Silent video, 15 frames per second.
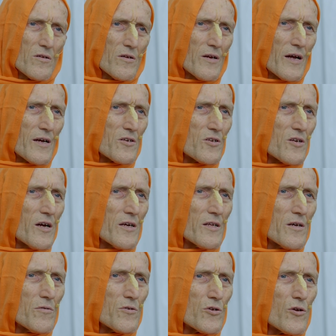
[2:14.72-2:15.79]
next day
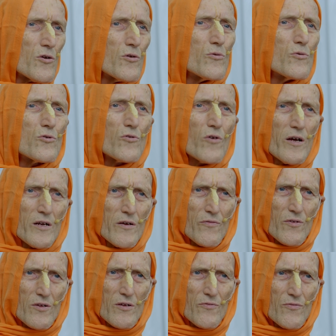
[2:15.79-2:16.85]
there was huge rain
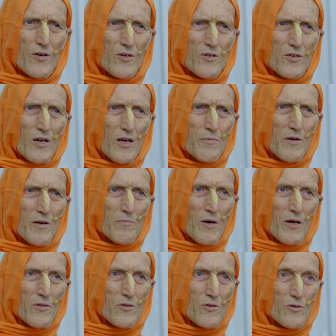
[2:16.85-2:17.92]
for the first time in
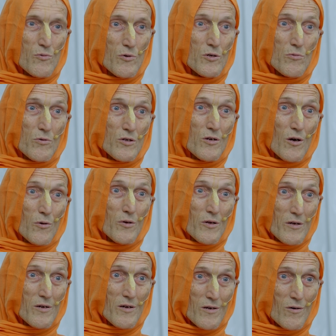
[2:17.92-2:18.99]
months, which was
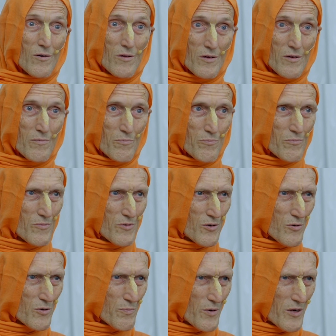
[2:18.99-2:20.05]
noted in all the
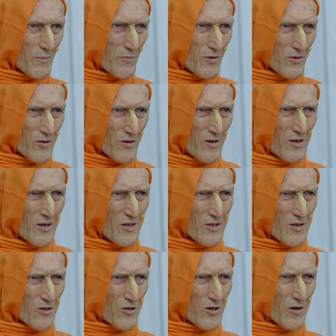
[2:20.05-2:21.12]
newspapers.
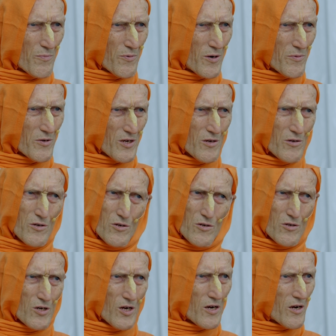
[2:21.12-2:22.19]
So Srila Prabhupada said, you
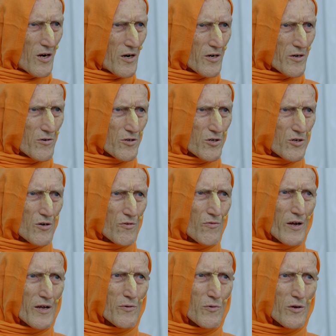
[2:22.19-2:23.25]
just chant Hare Krishna,
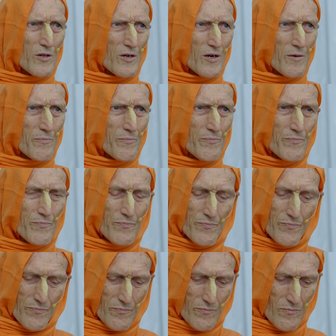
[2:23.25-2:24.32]
rain will come.
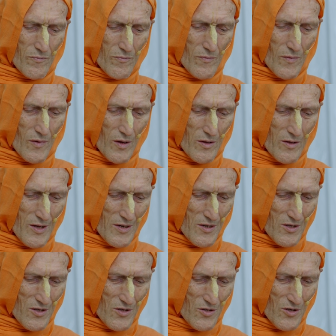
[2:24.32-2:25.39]

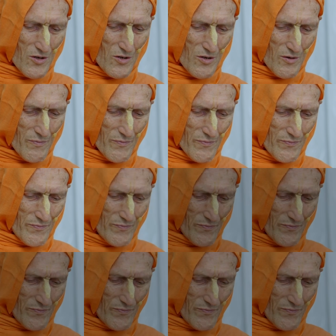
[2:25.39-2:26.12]
That's the system.